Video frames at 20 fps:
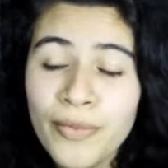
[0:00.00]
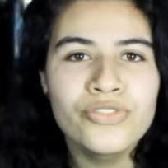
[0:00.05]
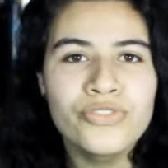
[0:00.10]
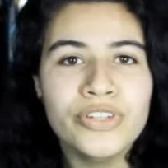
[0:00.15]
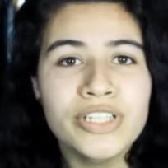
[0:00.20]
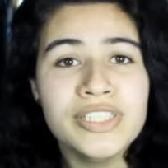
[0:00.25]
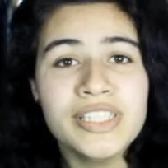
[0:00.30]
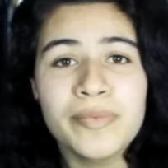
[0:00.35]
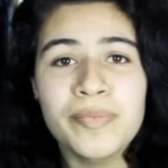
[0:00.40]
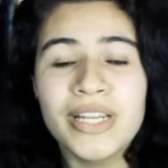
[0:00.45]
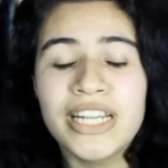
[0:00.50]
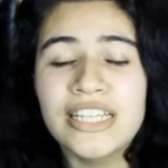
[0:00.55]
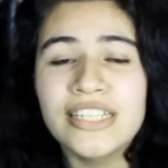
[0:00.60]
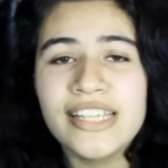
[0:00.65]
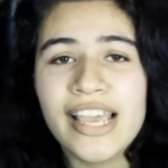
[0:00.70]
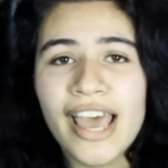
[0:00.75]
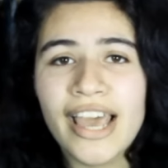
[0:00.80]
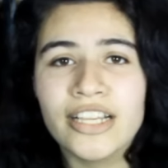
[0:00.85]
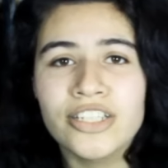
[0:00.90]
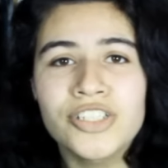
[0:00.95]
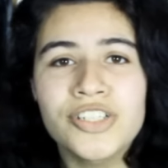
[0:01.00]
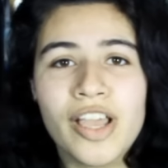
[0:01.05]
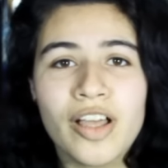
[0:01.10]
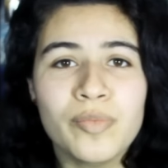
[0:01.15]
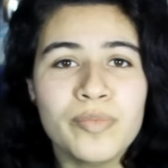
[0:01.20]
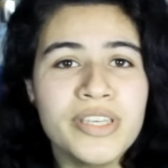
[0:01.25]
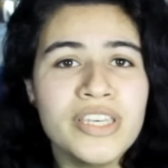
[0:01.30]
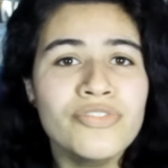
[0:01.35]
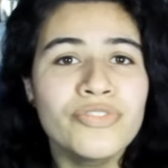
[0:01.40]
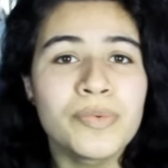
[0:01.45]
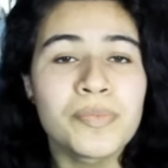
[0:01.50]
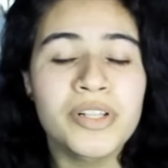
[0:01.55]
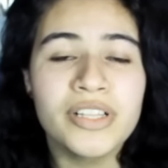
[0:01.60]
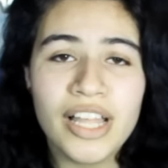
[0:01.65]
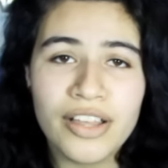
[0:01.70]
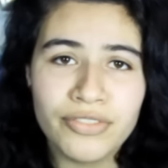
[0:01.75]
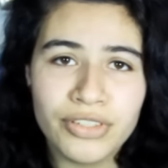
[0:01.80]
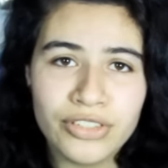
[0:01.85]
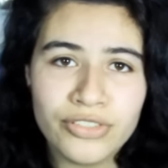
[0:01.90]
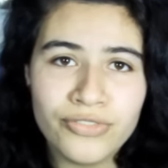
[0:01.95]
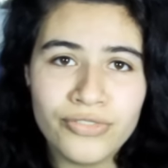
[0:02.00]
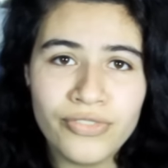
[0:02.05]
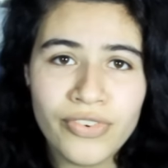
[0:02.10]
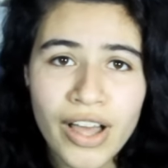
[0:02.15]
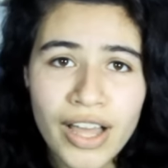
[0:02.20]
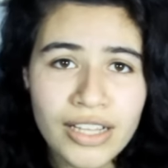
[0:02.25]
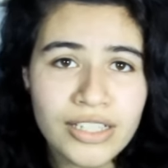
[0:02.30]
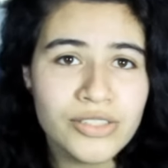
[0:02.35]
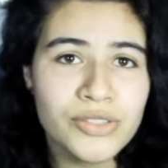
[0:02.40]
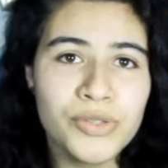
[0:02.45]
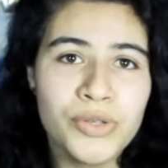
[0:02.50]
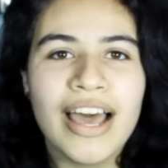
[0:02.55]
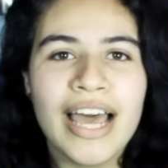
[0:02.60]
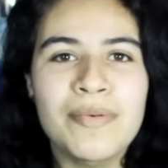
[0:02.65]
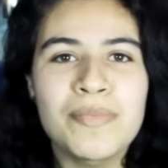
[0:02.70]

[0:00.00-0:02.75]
First, I'm gonna tag Shelby from Clever Fox.